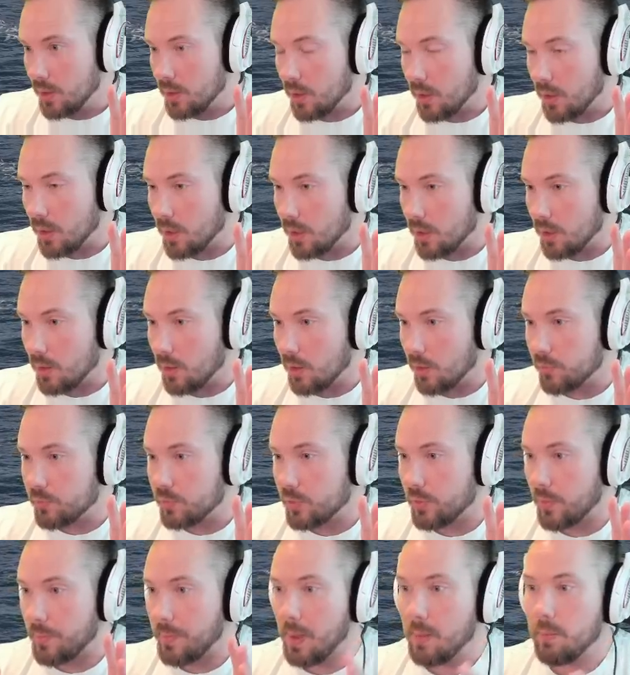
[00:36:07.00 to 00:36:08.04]
of the
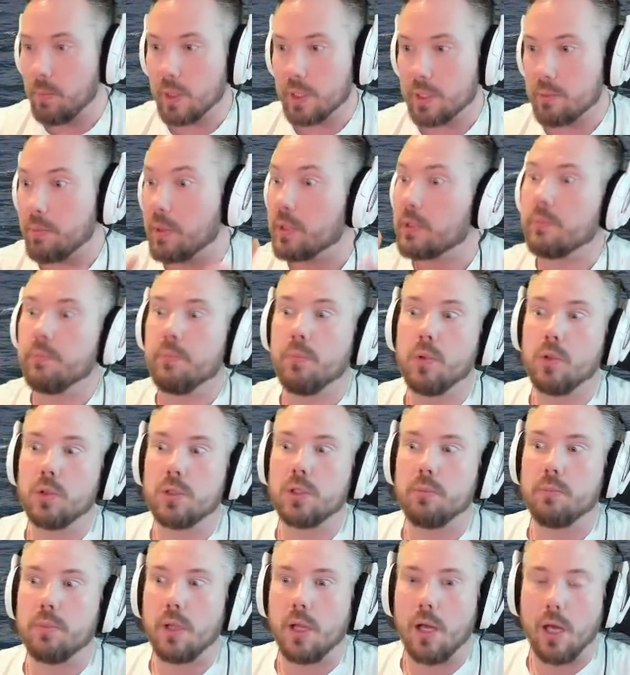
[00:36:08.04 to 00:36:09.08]
Republic, but
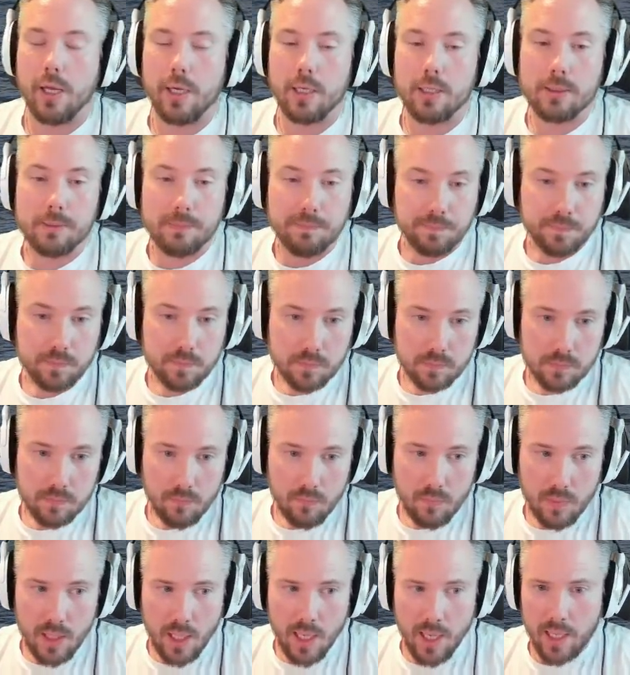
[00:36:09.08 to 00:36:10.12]
multiplied.
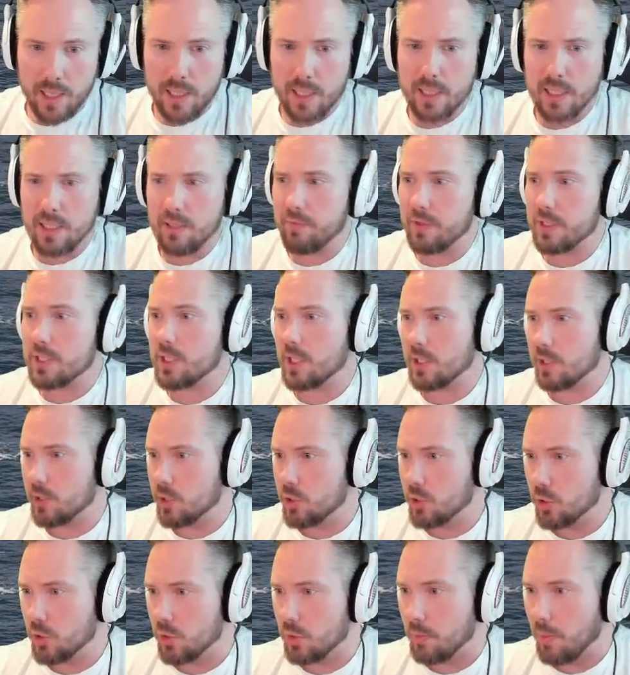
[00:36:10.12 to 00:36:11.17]
And even
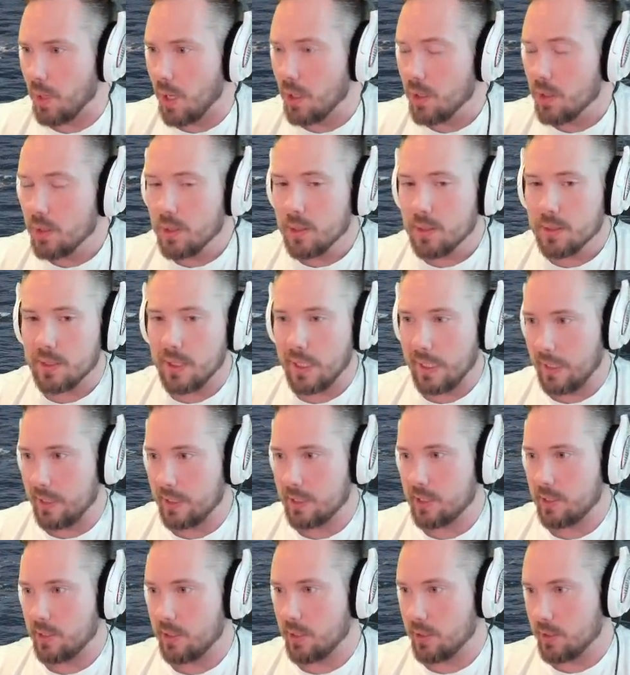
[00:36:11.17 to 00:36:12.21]
Satsuma
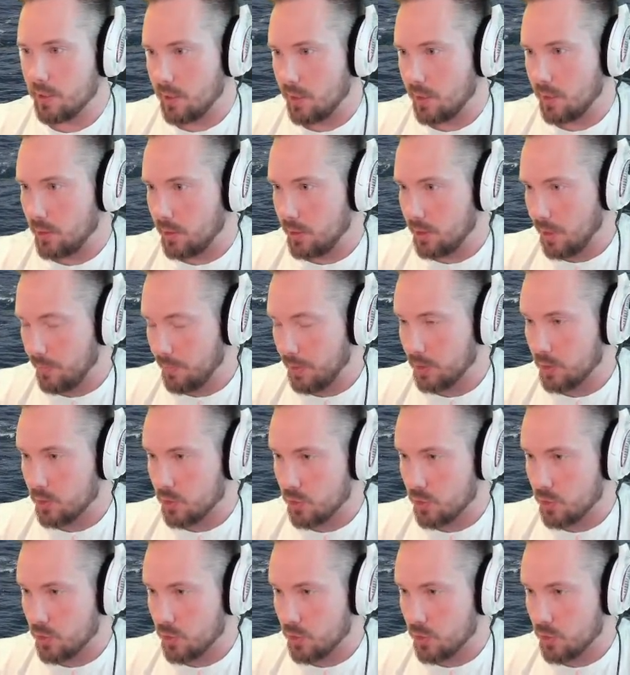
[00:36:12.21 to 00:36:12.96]
takes Yamato's